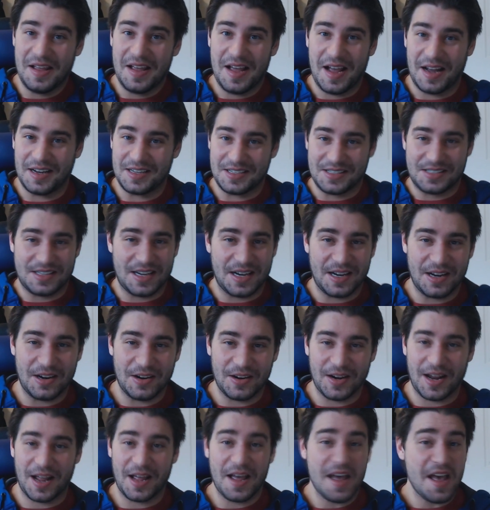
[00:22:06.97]
I just sit here,
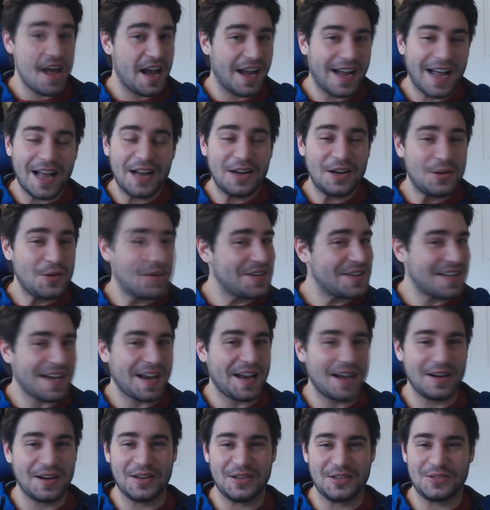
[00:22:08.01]
and I kind of do what
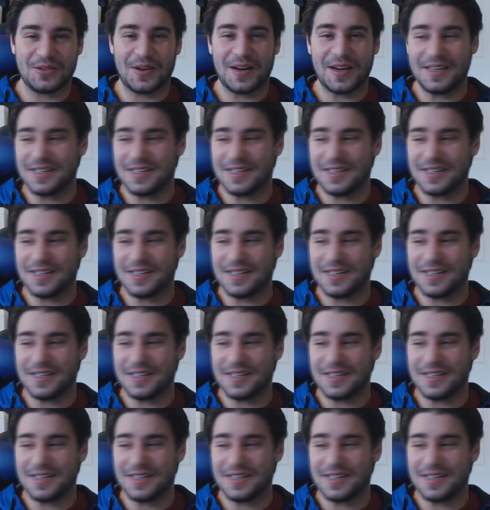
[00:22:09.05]
Tekken does, right?